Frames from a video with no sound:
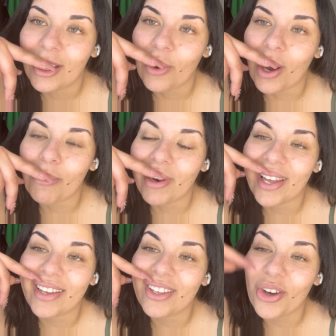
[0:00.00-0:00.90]
I'm
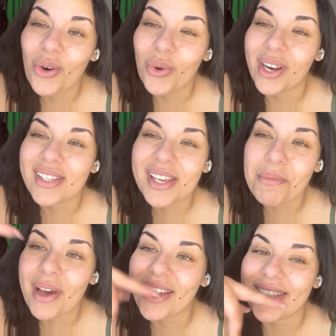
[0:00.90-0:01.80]
like, yo, let's get
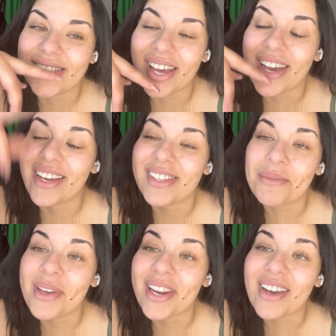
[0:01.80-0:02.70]
back inside because I'm
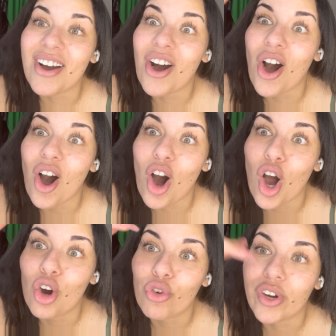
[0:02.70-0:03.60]
getting
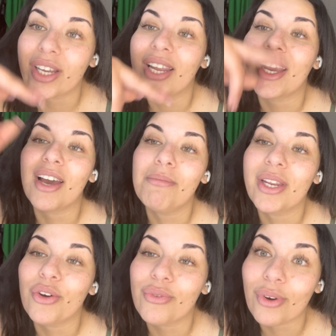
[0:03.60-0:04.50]
hungry. Like, I've been
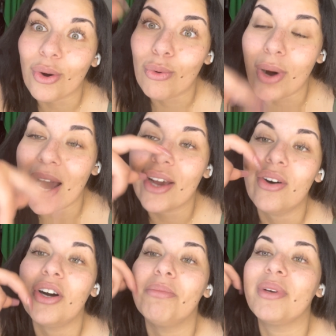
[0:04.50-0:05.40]
here for a while
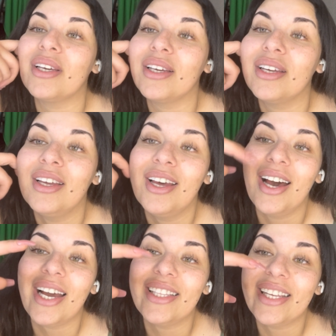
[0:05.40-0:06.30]
helping.
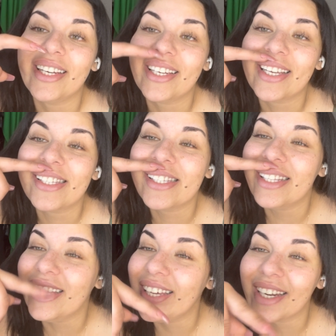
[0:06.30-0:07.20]
I didn't like
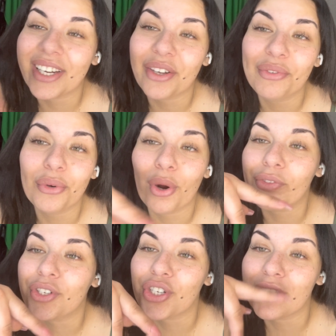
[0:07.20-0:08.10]
sneak in any food off the
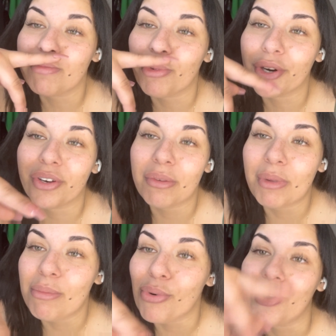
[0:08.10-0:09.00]
cheese board or the
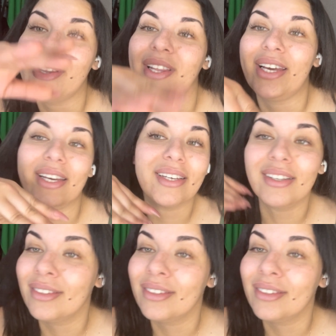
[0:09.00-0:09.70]
meat board. Like,